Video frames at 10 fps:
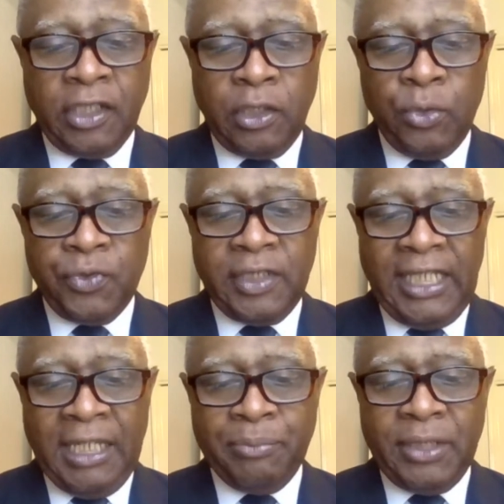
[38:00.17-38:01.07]
includes
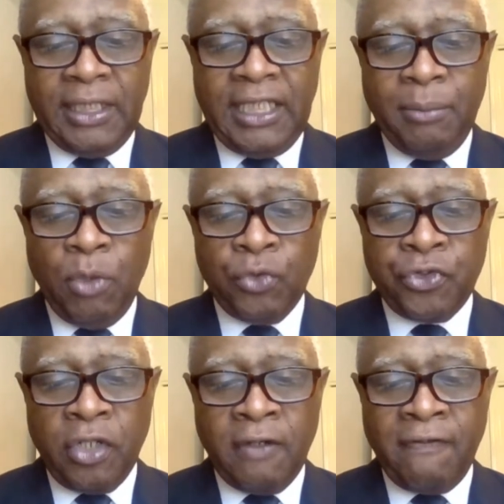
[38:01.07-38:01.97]
empty chemo
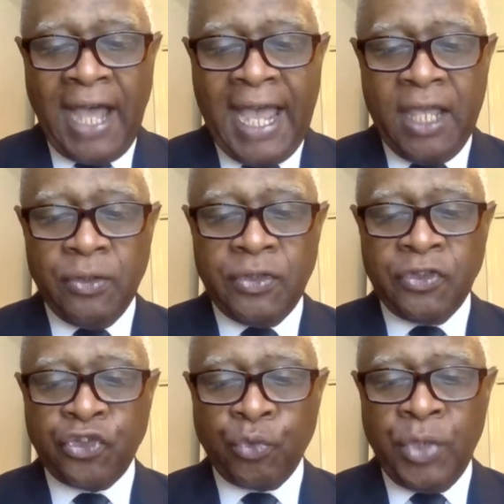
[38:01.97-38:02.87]
drug vials,
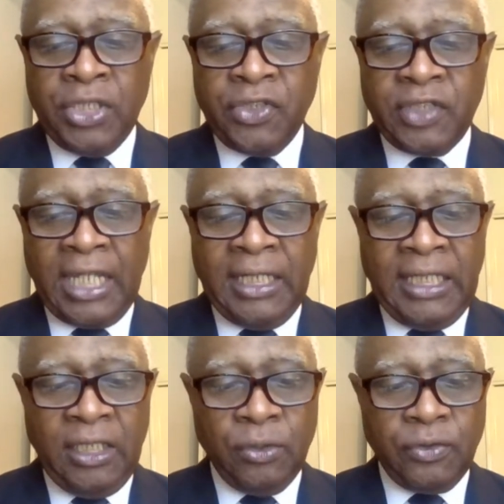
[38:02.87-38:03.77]
syringes, and
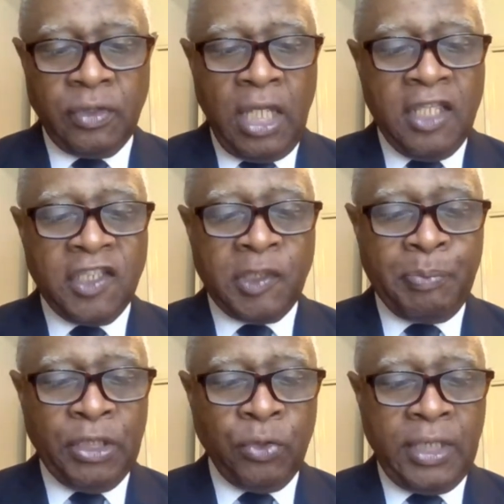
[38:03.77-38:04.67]
needles,
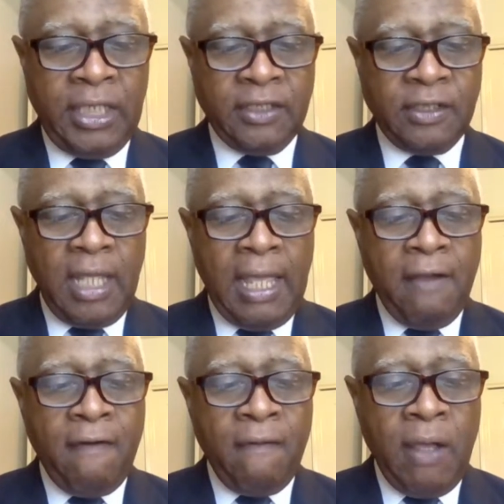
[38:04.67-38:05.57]
spill kits,
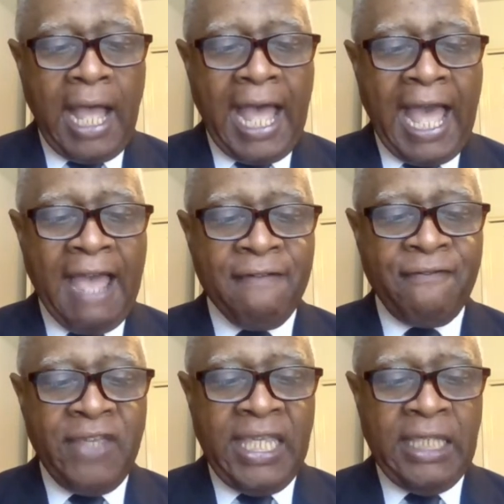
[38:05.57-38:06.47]

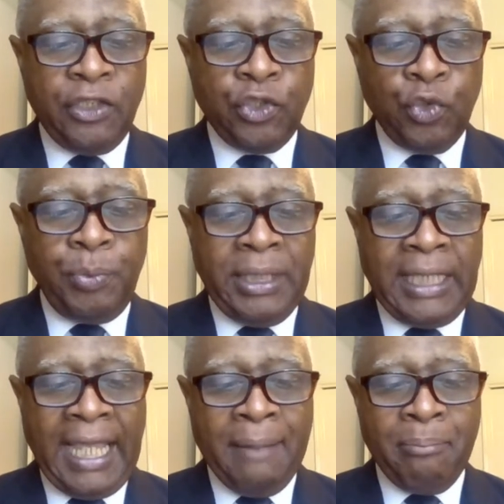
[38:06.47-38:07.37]
IV
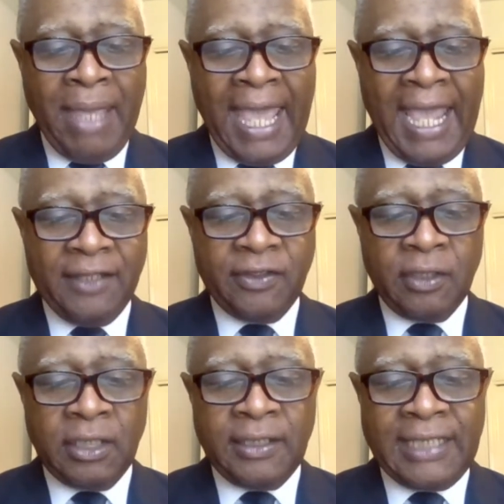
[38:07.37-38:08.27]
tubing and bags,
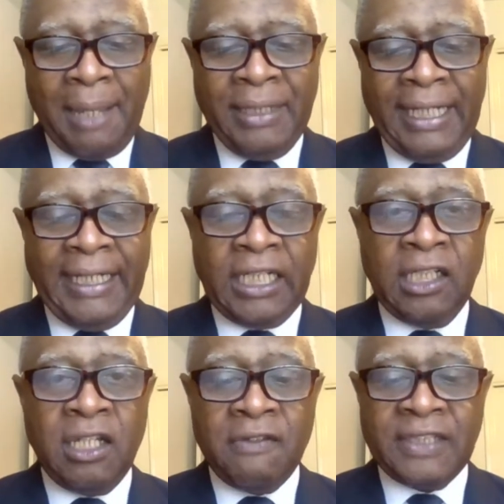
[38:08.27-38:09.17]
contaminated
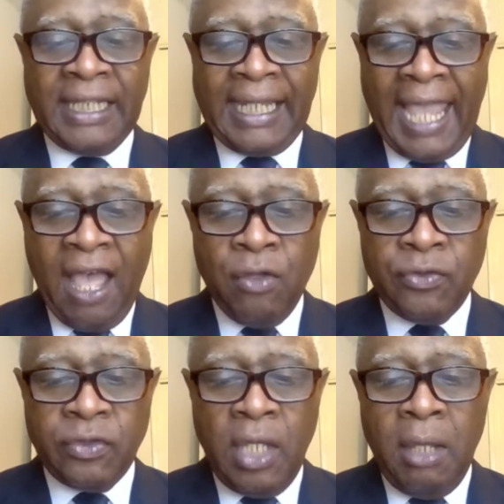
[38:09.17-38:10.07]
gloves and
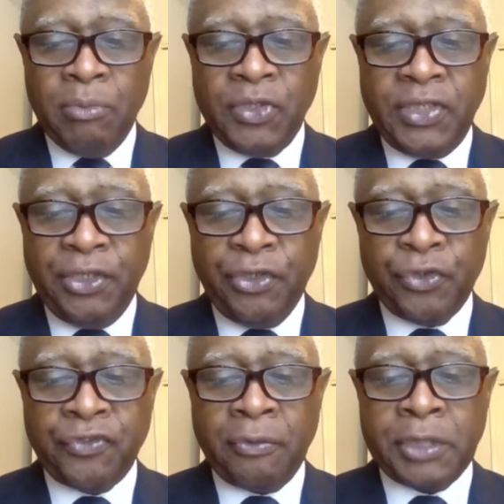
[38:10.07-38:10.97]
gowns,
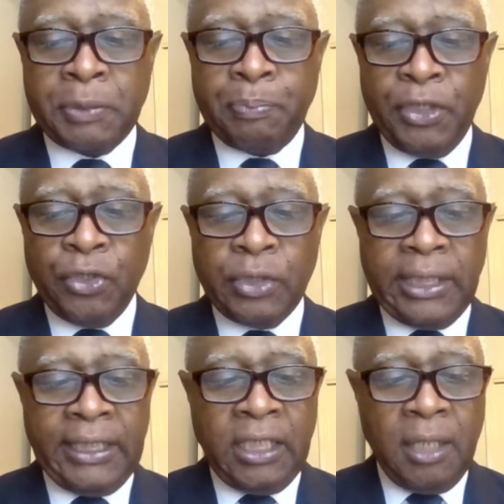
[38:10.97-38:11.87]
materials from spill
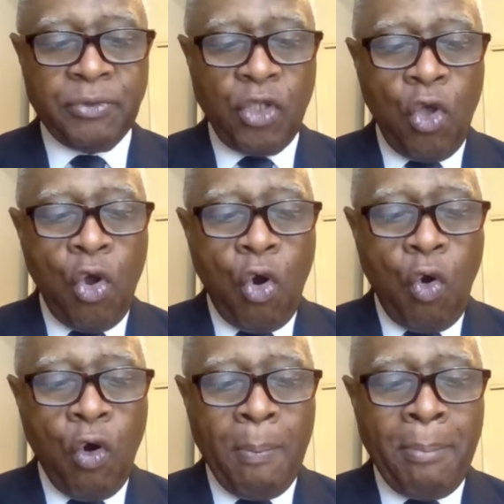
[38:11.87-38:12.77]
cleanups,
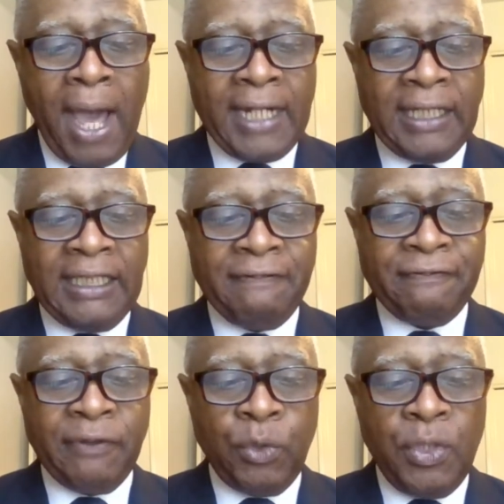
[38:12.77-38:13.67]
or bodily
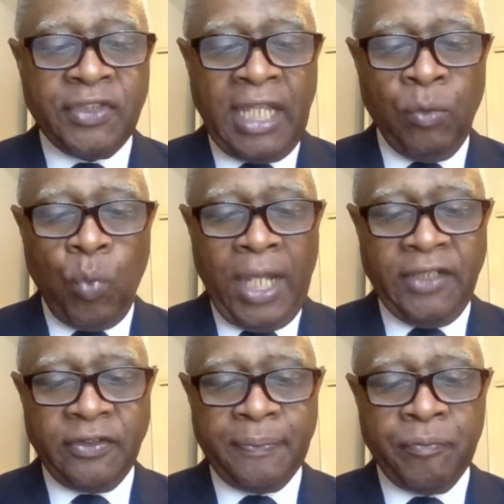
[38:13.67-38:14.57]
fluids and
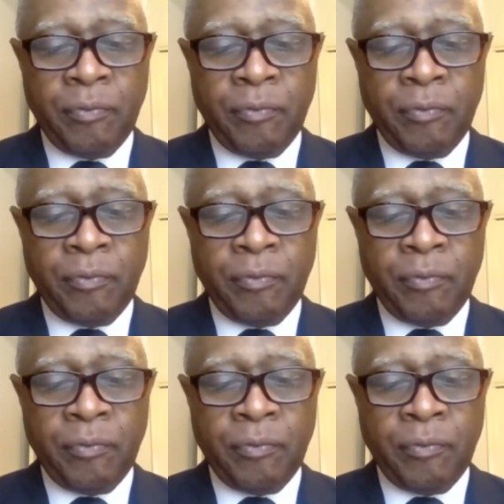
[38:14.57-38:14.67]
waste.